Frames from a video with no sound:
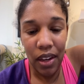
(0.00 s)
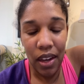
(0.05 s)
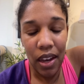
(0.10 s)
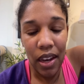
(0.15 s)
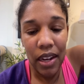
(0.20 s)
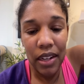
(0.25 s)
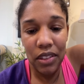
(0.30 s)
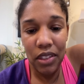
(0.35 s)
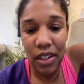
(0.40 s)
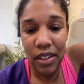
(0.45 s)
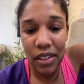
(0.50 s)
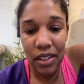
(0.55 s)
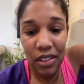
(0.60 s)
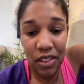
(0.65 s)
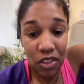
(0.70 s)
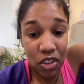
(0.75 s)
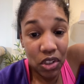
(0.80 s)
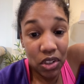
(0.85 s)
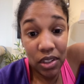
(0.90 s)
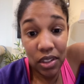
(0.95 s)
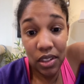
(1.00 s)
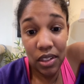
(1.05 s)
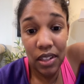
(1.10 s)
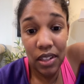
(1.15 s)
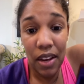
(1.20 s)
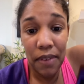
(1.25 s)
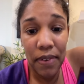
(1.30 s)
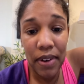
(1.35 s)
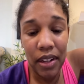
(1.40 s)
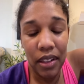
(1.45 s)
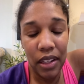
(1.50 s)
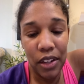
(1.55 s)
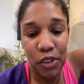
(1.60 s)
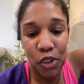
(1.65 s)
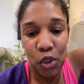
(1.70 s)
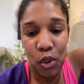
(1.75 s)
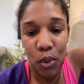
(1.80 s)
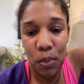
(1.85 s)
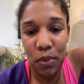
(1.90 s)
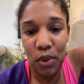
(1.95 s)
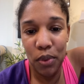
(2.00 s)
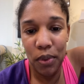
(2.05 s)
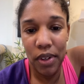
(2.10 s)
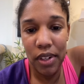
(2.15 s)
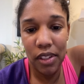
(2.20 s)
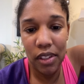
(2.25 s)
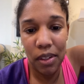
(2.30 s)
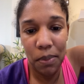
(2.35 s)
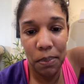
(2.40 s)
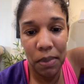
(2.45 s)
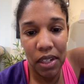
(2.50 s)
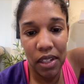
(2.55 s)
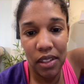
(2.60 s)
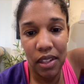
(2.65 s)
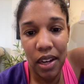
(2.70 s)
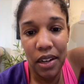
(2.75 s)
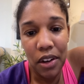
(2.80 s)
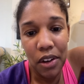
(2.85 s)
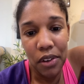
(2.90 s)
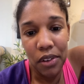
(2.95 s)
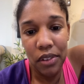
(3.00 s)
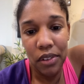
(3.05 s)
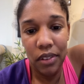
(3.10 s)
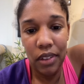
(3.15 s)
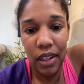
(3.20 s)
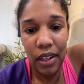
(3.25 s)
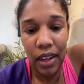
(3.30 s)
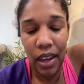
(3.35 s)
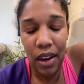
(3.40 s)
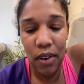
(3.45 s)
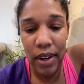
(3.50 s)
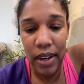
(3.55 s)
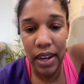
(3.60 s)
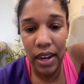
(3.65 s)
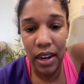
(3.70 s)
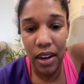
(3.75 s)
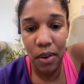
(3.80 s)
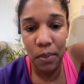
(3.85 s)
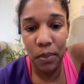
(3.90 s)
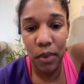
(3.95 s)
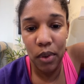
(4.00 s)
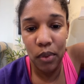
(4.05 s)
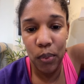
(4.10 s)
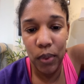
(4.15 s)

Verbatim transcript: I just just definitely assumed the risk because I know like how I am